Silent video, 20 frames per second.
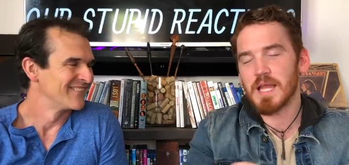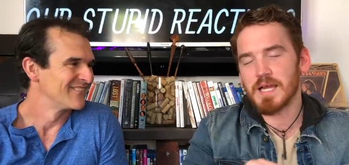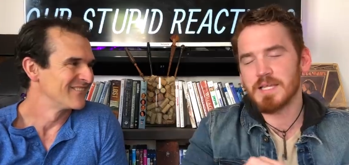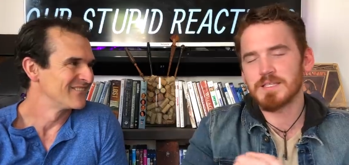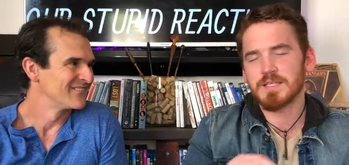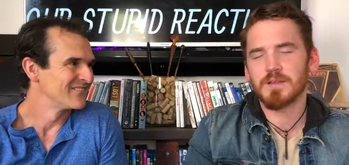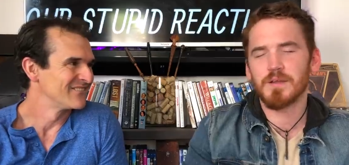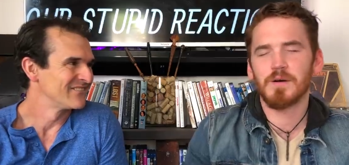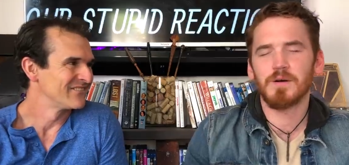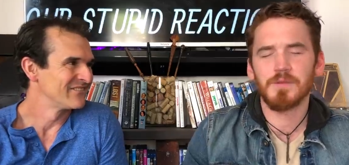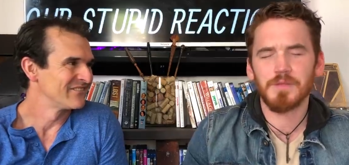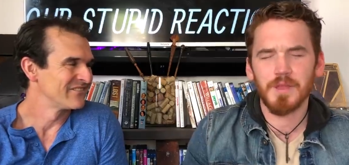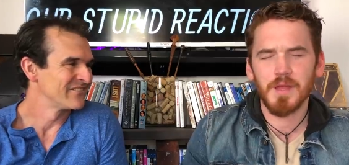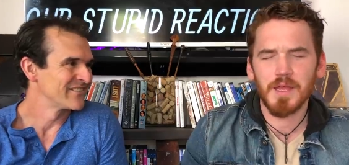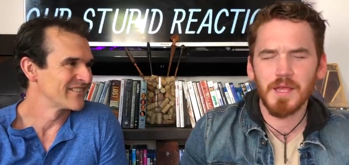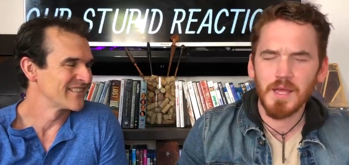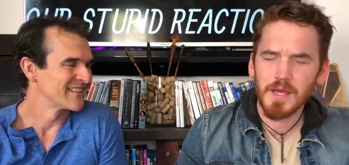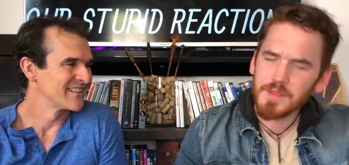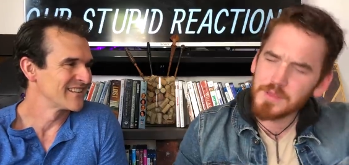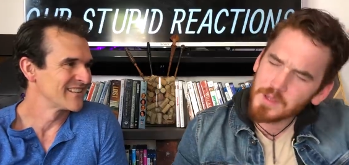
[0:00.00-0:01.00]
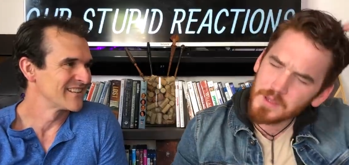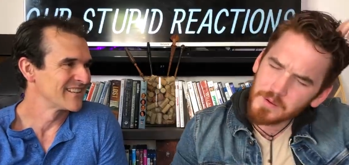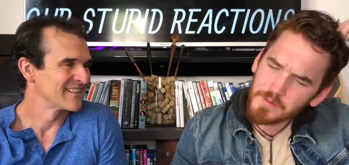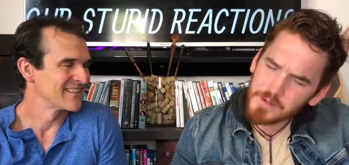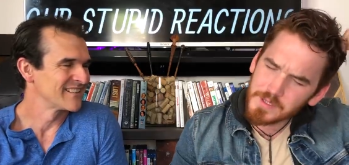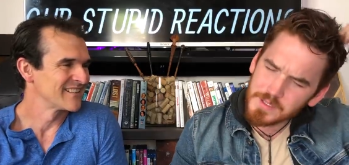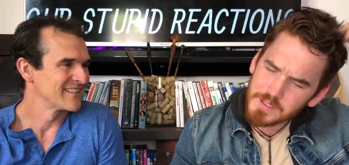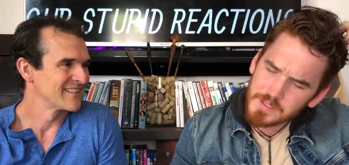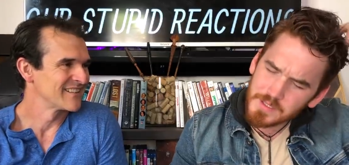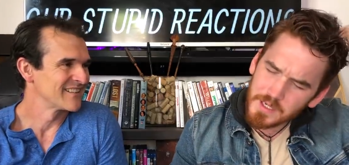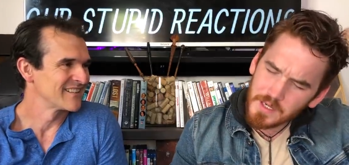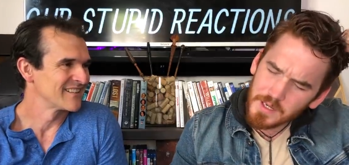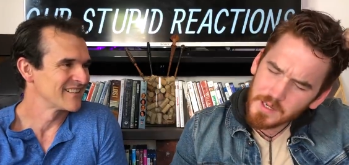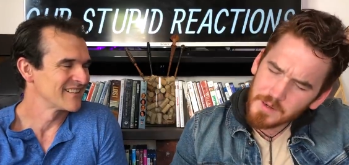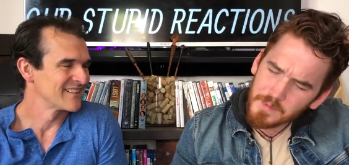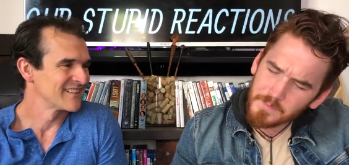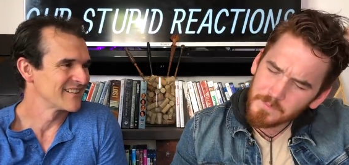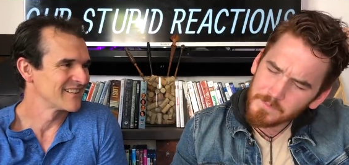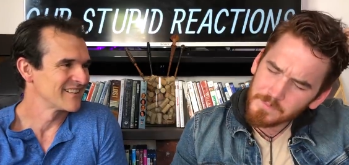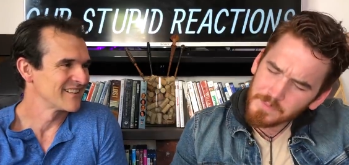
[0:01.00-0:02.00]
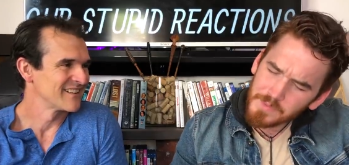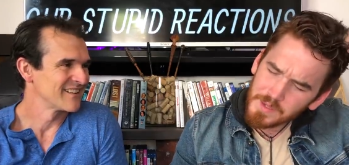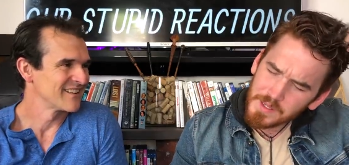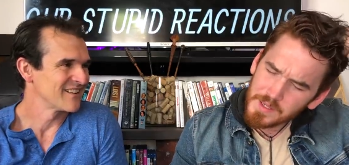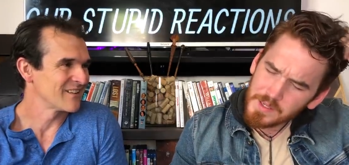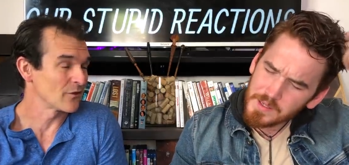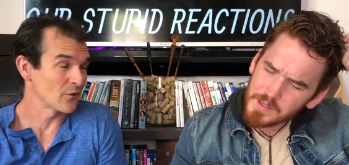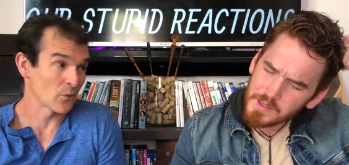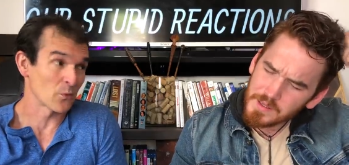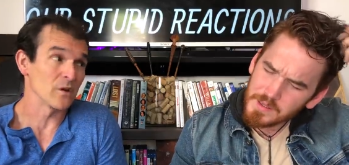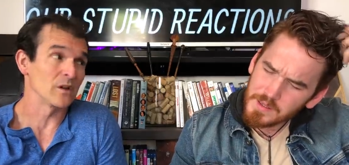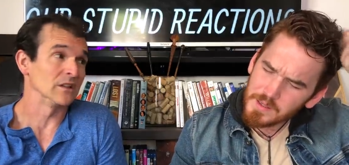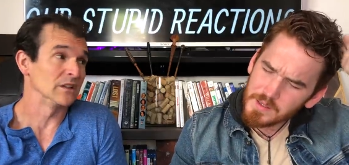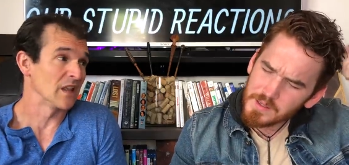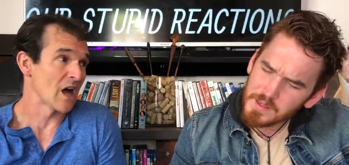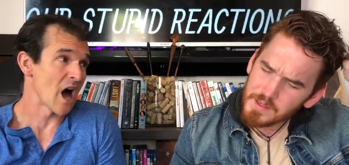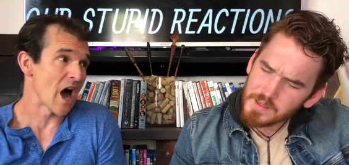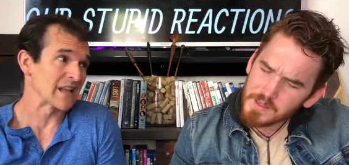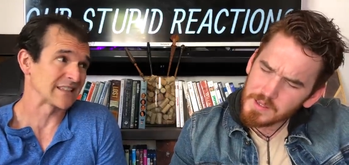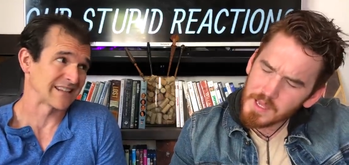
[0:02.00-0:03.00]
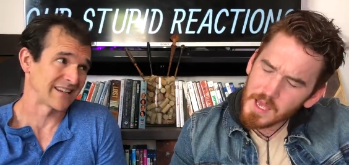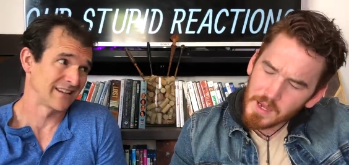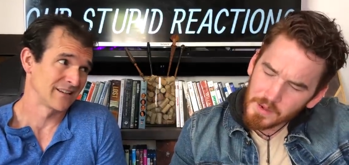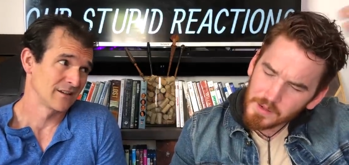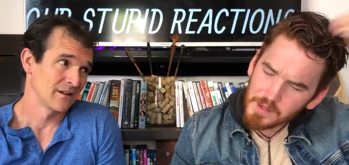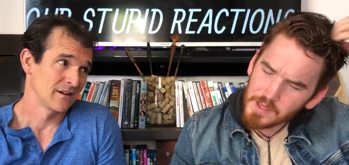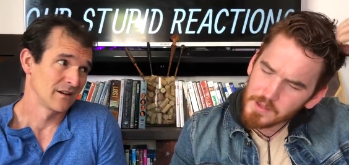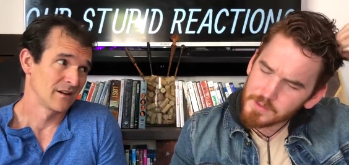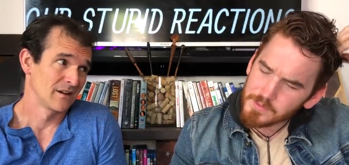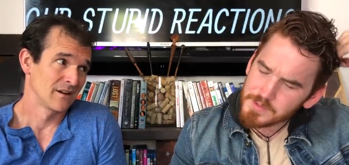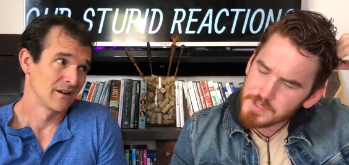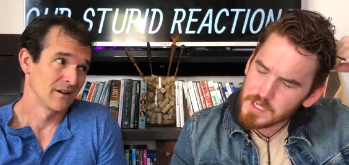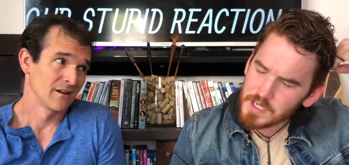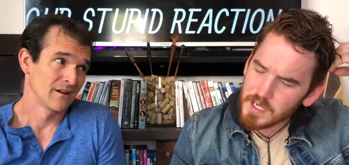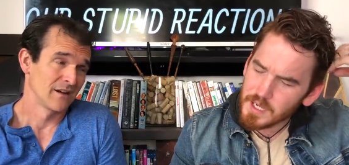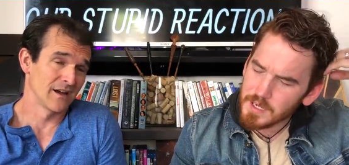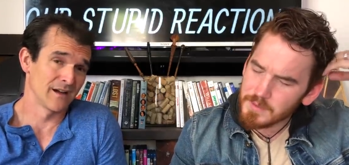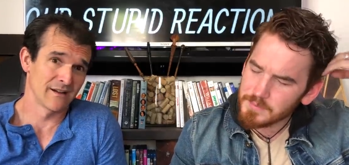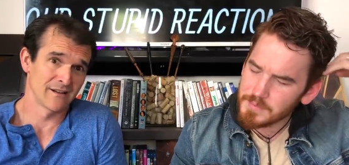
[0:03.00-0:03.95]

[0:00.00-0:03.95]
Speaker 1: lines in the whole thing, I think, was... Um, there were a lot. Yeah, oh, yeah, there was a lot.